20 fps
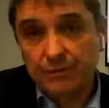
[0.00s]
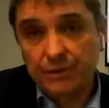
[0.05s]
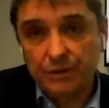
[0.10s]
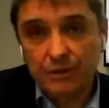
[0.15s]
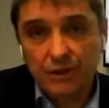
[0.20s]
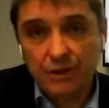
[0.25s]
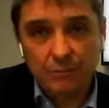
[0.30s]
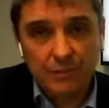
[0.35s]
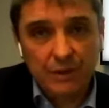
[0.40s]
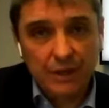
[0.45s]

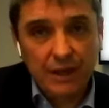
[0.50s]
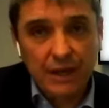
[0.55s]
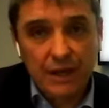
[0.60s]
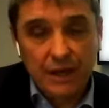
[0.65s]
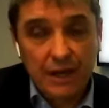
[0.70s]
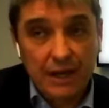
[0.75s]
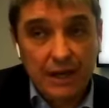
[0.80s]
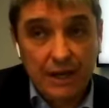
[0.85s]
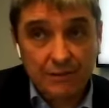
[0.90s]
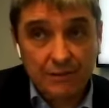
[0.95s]
You know,
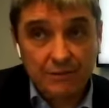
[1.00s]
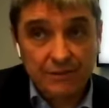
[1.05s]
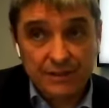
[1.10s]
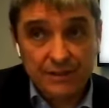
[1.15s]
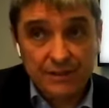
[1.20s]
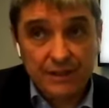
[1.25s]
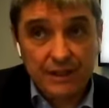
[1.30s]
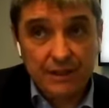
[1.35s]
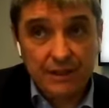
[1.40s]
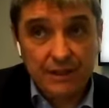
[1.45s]
I have
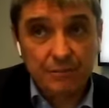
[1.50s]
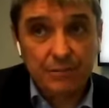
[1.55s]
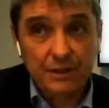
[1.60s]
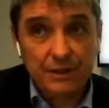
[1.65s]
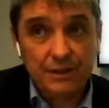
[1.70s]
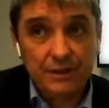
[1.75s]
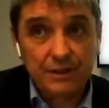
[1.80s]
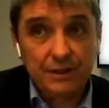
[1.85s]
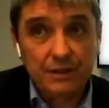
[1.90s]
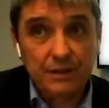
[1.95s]
to say I've
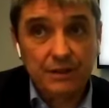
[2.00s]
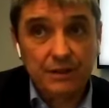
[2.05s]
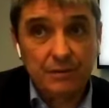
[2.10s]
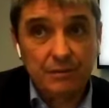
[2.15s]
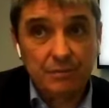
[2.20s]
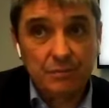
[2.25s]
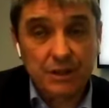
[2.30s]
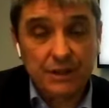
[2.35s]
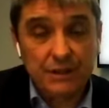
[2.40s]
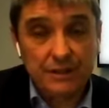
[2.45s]
been
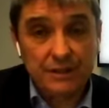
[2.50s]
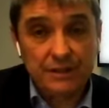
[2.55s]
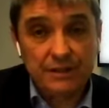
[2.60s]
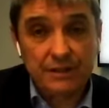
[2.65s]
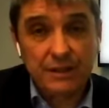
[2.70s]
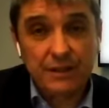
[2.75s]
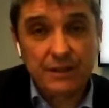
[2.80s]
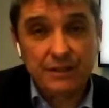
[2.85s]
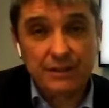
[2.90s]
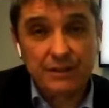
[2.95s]

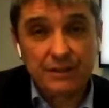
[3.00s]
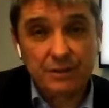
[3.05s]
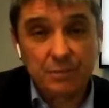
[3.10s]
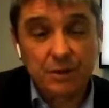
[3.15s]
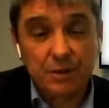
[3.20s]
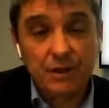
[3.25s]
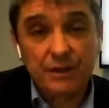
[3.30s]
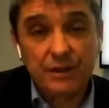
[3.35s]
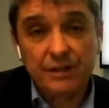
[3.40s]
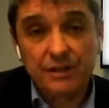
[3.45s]
pleased and
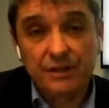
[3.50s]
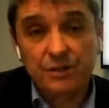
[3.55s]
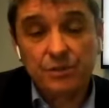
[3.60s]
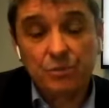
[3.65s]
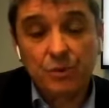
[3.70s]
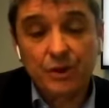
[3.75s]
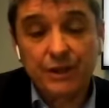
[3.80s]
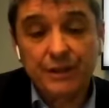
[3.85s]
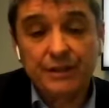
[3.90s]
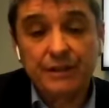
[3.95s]
surprised
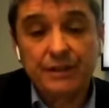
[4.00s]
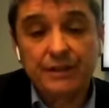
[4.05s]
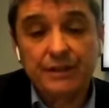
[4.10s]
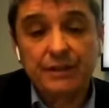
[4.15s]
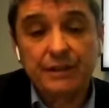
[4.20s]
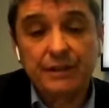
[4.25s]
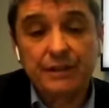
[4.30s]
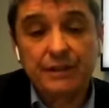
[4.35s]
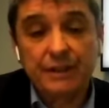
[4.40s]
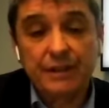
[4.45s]
with
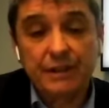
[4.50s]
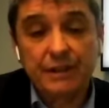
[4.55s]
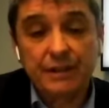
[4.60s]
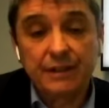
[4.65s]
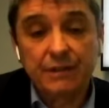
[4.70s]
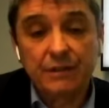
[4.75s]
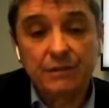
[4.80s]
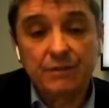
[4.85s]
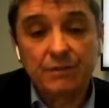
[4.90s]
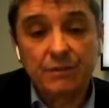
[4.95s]

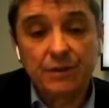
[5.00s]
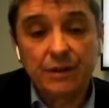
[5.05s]
the